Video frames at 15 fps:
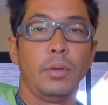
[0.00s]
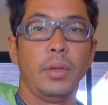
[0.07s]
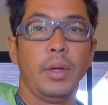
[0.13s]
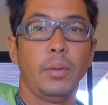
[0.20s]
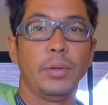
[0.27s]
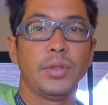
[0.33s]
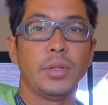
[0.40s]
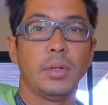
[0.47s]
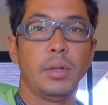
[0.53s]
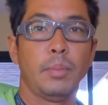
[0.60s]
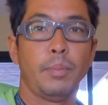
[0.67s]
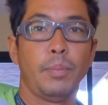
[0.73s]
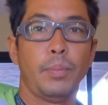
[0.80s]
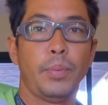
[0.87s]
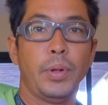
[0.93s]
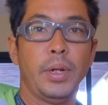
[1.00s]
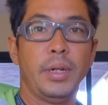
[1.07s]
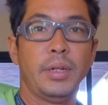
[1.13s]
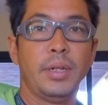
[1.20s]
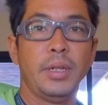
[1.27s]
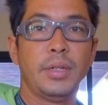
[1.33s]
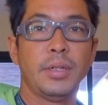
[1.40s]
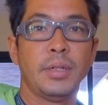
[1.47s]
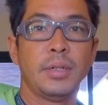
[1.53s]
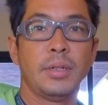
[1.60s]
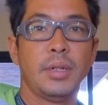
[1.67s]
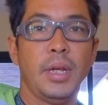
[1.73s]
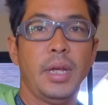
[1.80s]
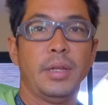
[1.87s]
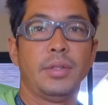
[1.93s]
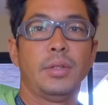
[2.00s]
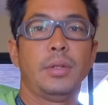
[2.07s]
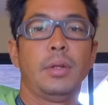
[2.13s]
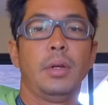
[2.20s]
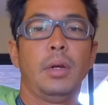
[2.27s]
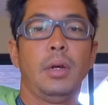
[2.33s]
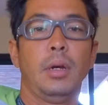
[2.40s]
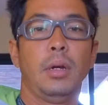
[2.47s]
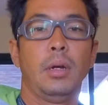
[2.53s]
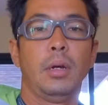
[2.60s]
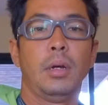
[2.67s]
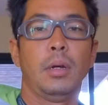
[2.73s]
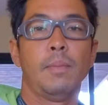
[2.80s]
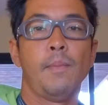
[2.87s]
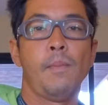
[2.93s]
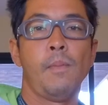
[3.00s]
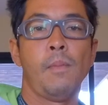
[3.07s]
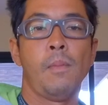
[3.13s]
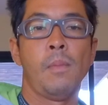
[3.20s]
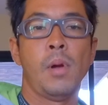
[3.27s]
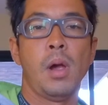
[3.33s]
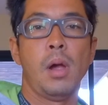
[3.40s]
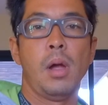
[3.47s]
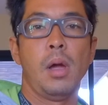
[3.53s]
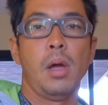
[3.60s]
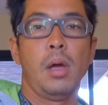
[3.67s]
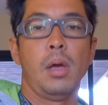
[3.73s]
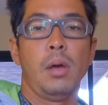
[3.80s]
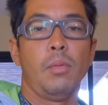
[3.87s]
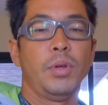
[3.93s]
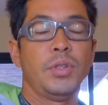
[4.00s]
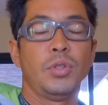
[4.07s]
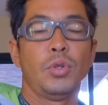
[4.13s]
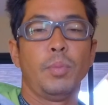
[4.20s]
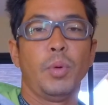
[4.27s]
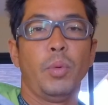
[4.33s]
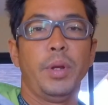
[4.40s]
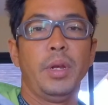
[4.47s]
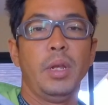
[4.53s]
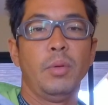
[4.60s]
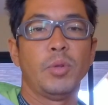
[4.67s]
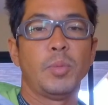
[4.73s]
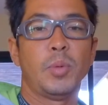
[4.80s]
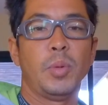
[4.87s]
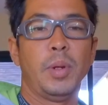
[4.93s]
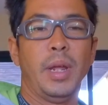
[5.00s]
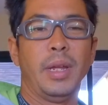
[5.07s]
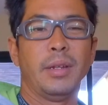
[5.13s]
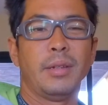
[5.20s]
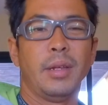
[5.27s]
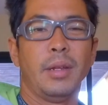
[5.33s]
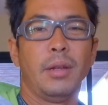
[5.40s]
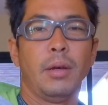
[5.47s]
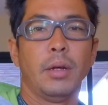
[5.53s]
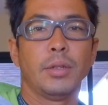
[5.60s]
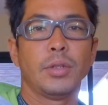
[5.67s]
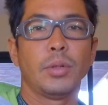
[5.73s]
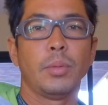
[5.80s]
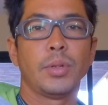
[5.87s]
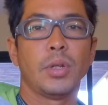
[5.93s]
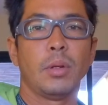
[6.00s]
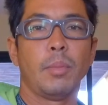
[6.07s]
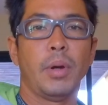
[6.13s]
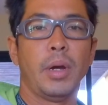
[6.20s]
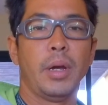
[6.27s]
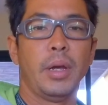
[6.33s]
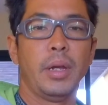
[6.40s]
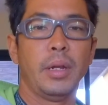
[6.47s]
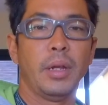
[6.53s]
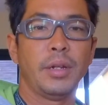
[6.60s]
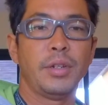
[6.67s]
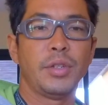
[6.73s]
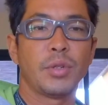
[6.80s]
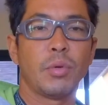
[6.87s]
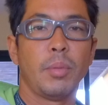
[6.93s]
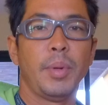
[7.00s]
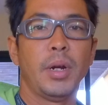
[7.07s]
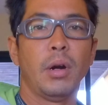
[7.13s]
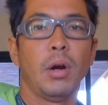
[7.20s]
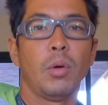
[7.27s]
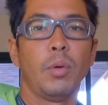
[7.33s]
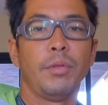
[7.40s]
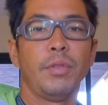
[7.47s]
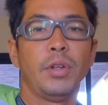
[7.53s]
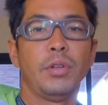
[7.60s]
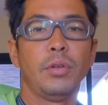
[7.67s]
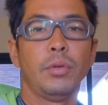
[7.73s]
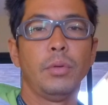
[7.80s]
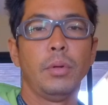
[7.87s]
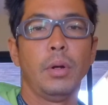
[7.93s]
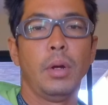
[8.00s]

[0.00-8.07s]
that was a pretty decent test. Wasn't super windy, it was between 8 and 10 knots, so it was on my 19 square meter R1 V2.